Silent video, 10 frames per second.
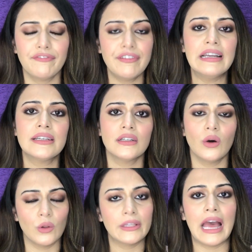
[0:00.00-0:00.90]
filter
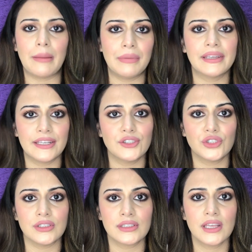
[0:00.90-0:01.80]
all the
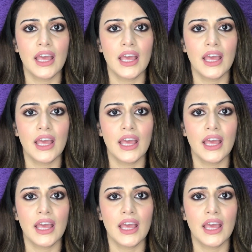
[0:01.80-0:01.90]
applications.